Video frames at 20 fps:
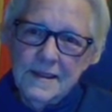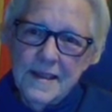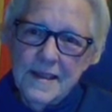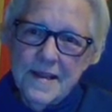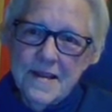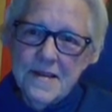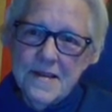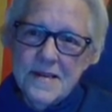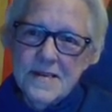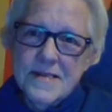
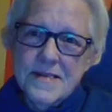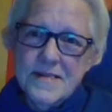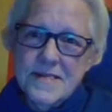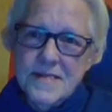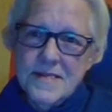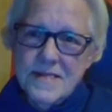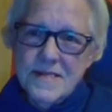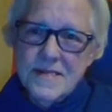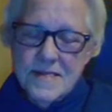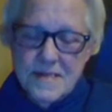
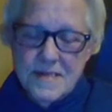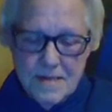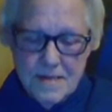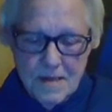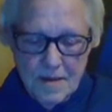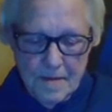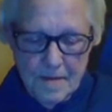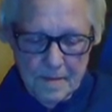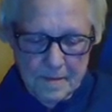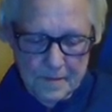
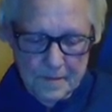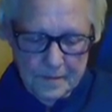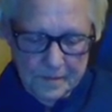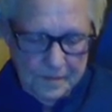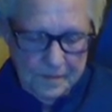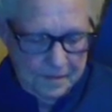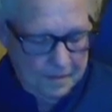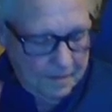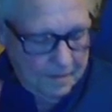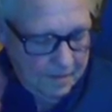
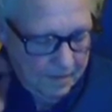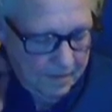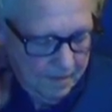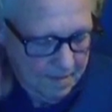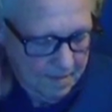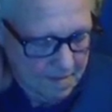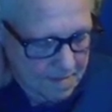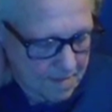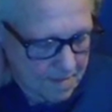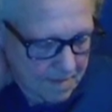
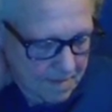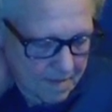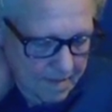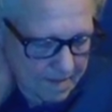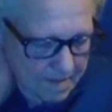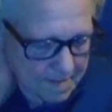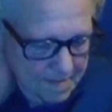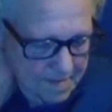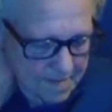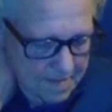
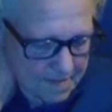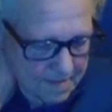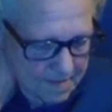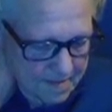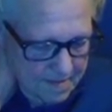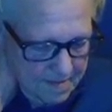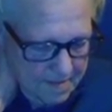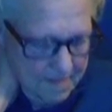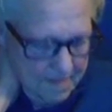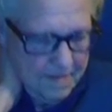
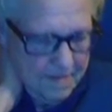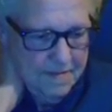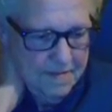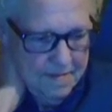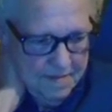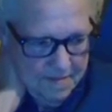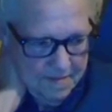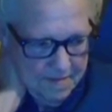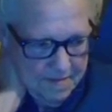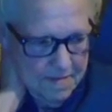
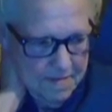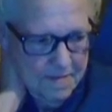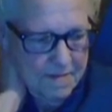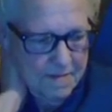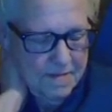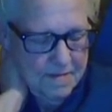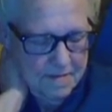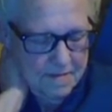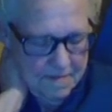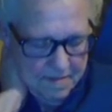
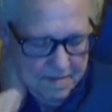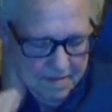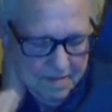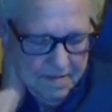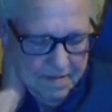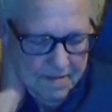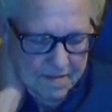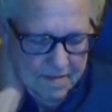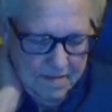[no speech]